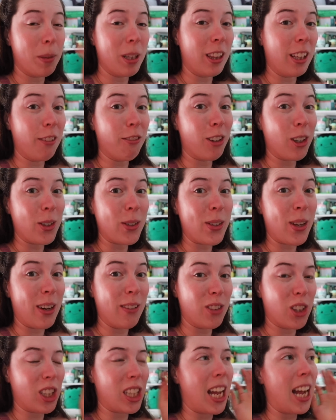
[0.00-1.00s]
be the 1st
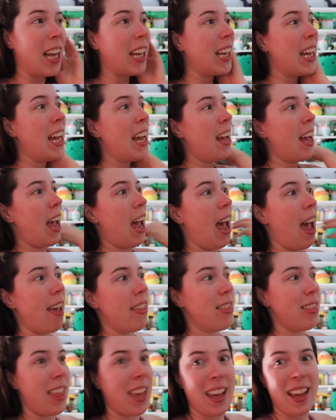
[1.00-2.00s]
of July.
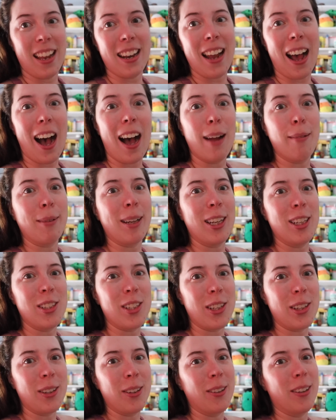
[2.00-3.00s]
And then I'm gonna
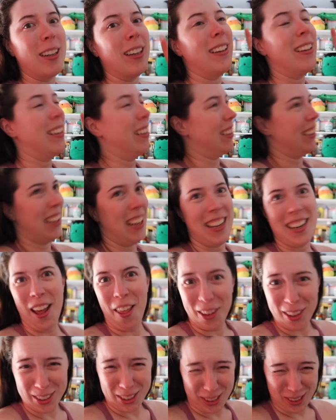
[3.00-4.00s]
do
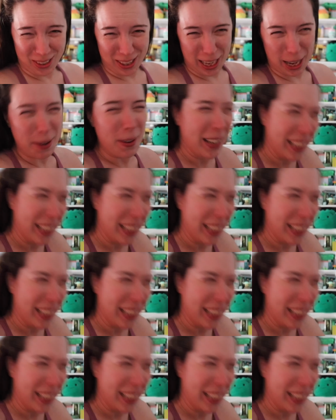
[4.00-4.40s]
another stream.